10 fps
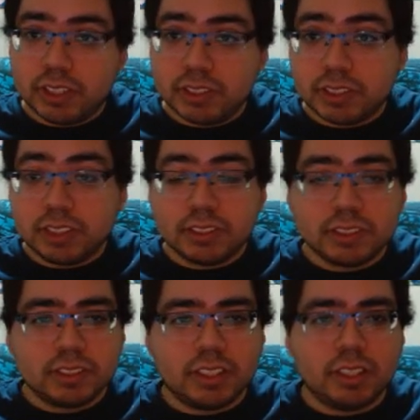
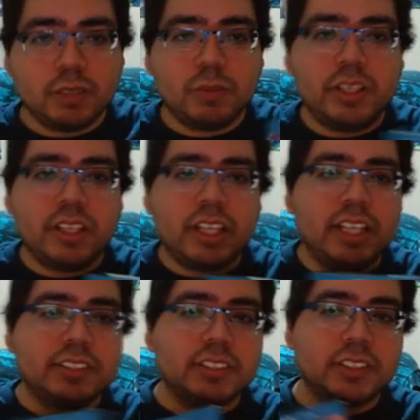instance, one of the
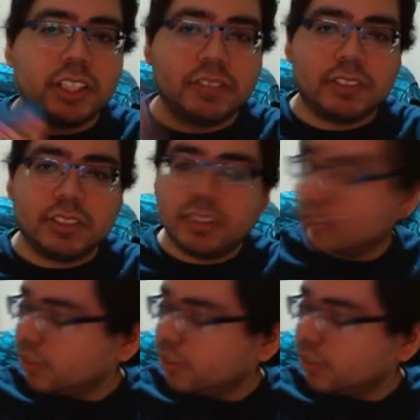guys on the cover,